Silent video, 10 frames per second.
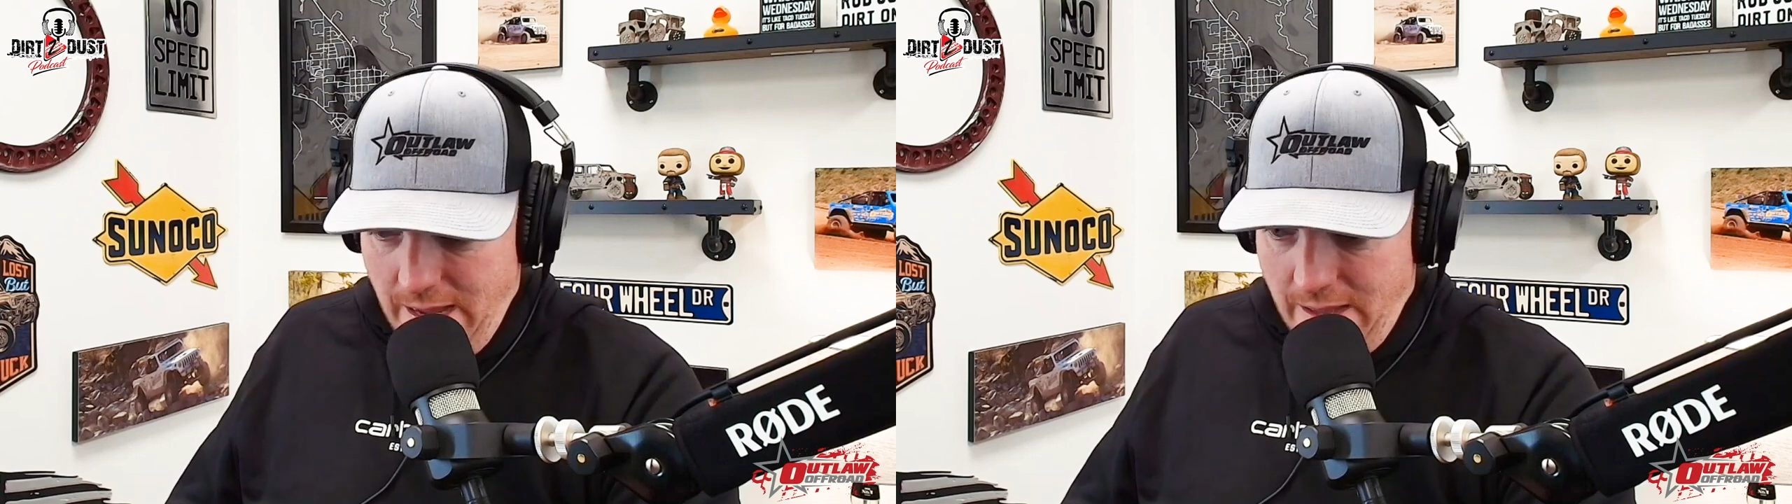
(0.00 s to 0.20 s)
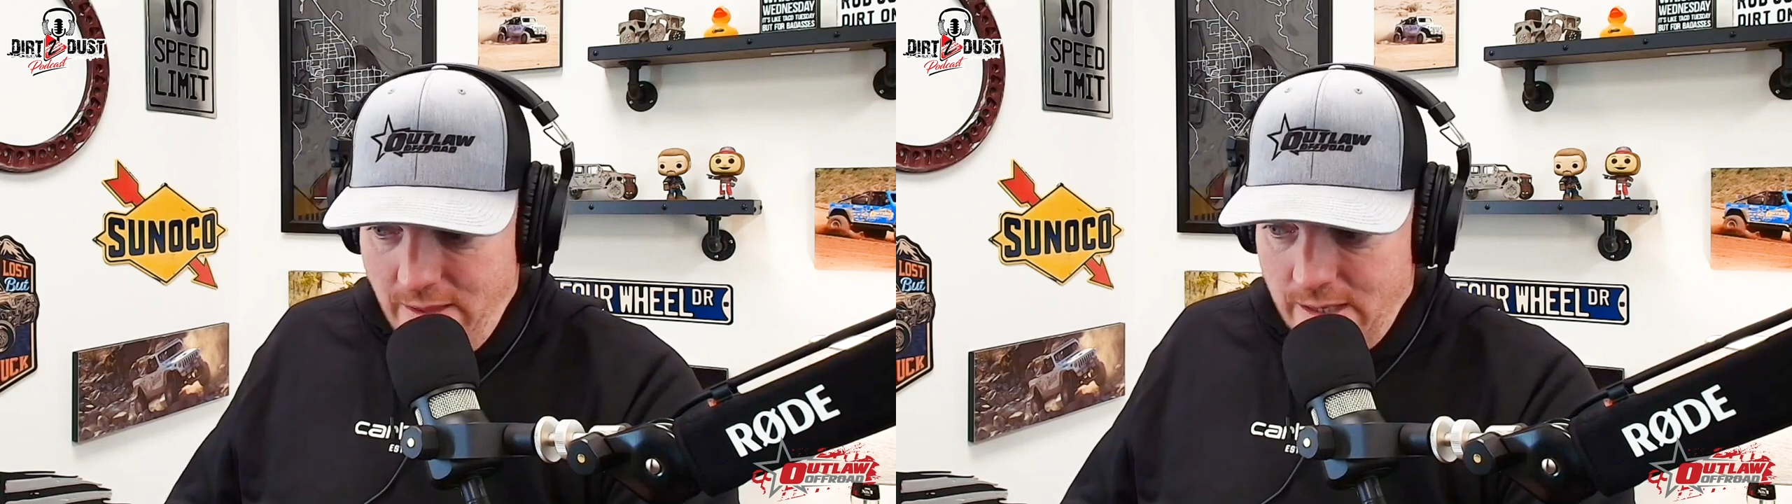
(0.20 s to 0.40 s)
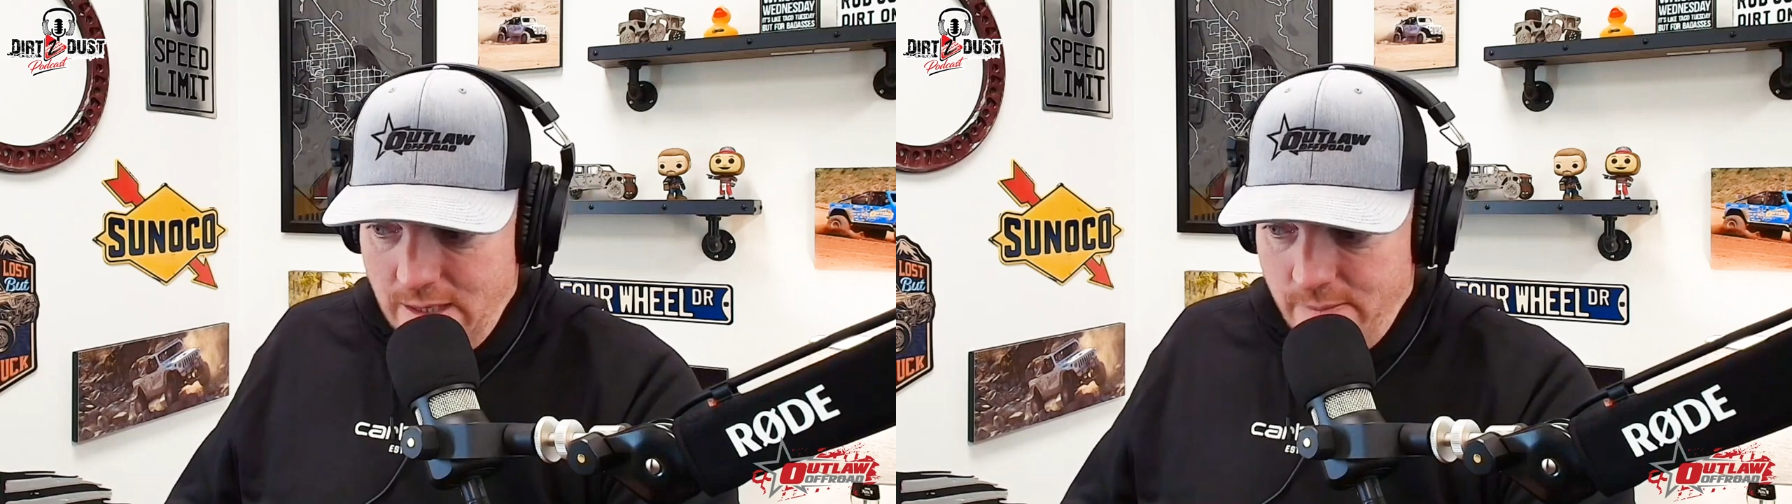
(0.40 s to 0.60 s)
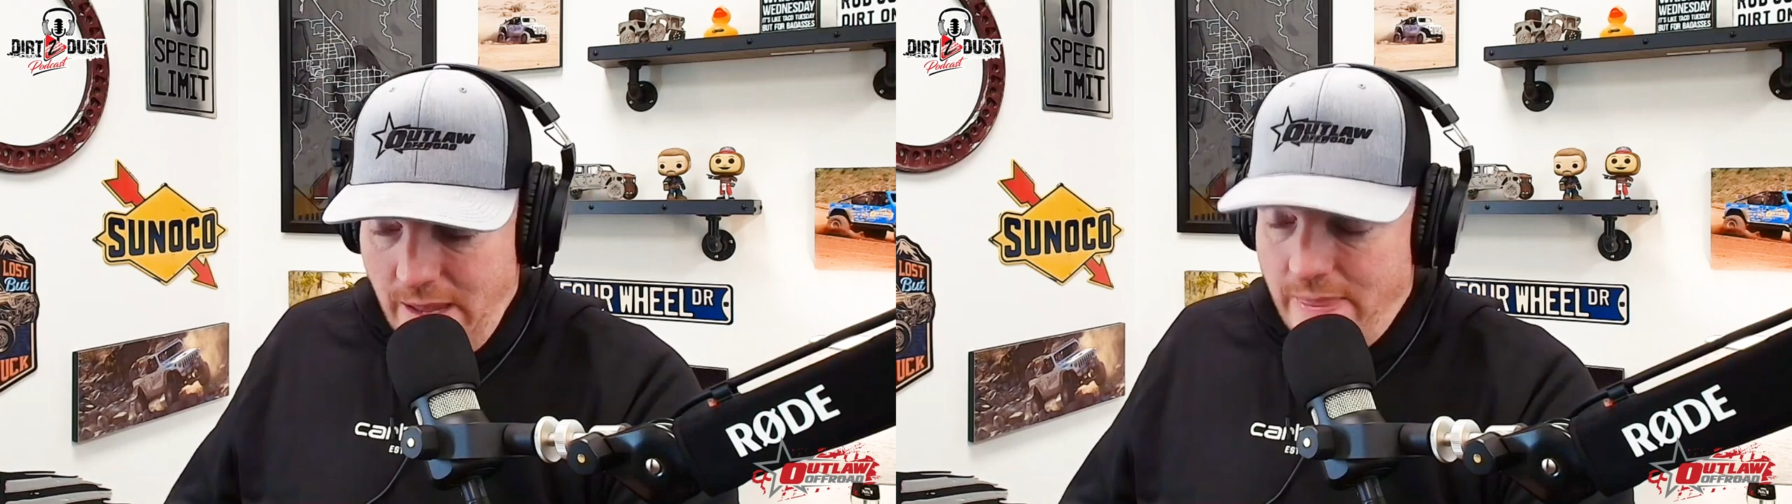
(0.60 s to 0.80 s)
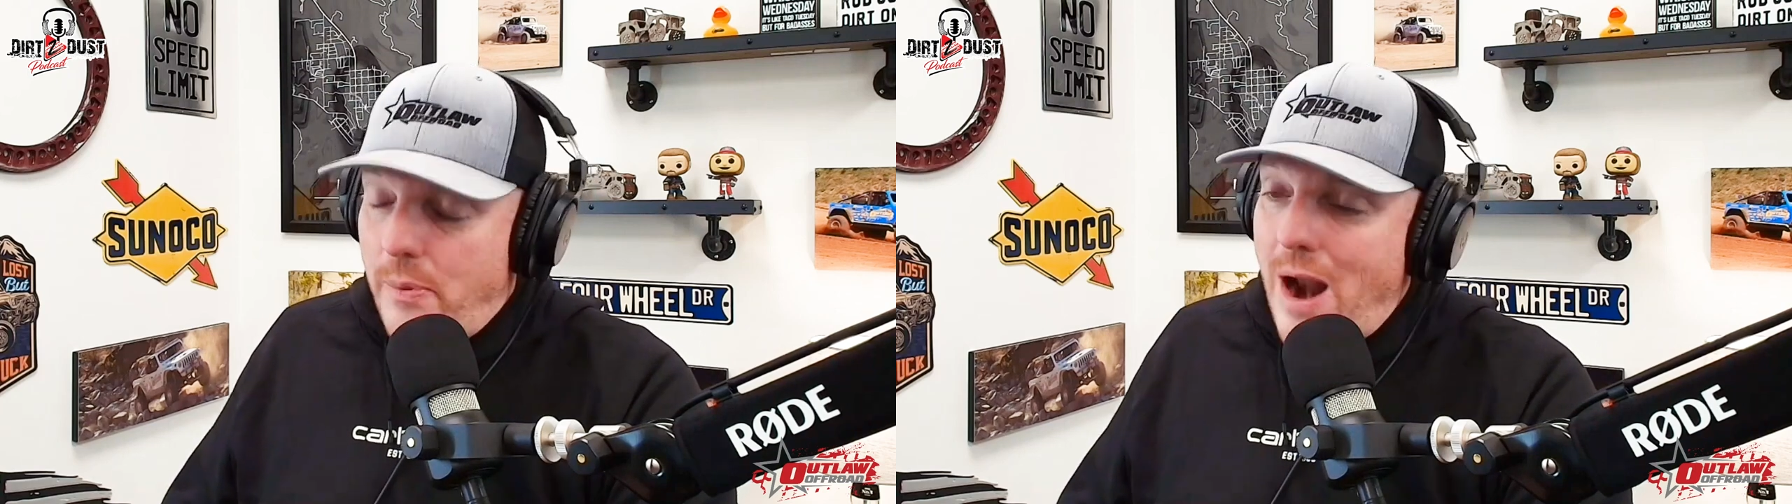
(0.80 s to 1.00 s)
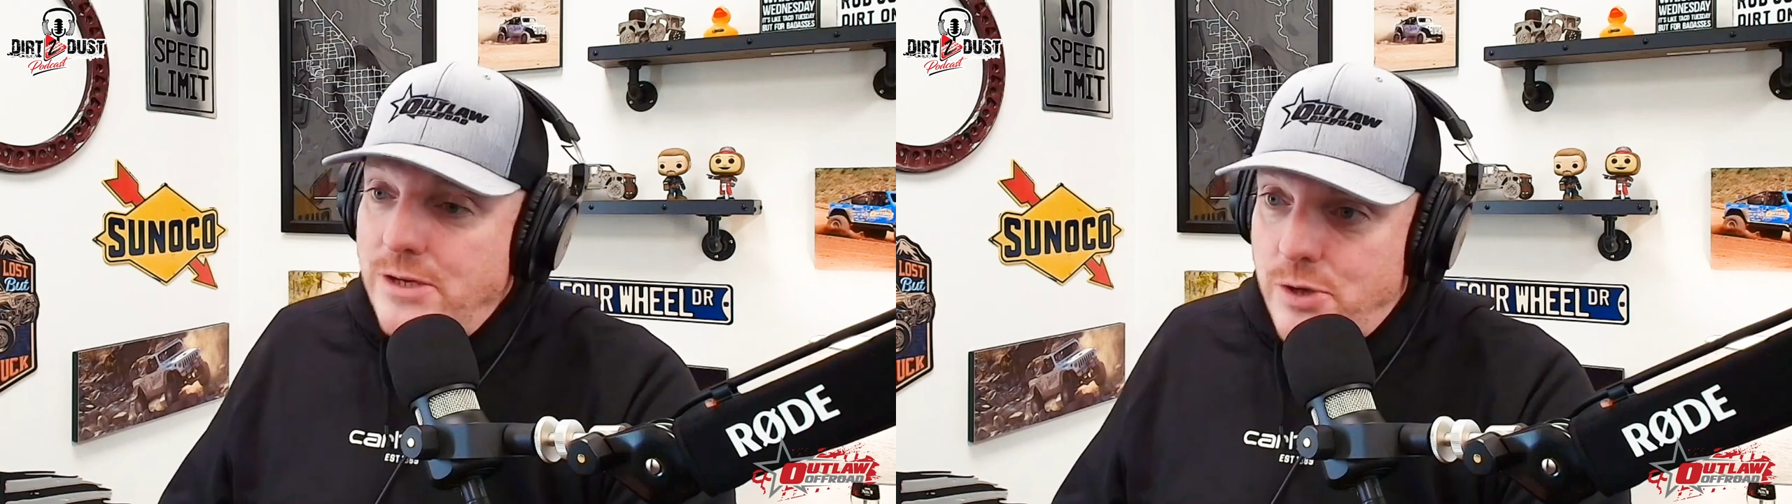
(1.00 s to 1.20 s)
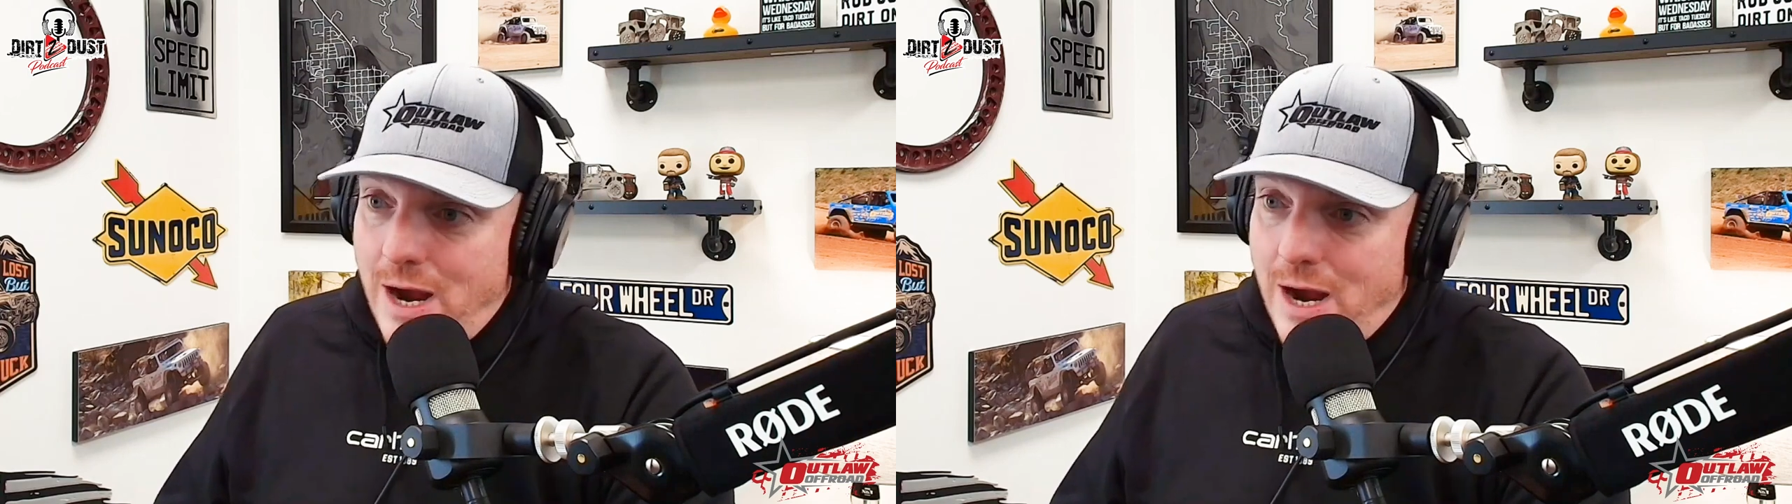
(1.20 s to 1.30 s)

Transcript: and that Brad's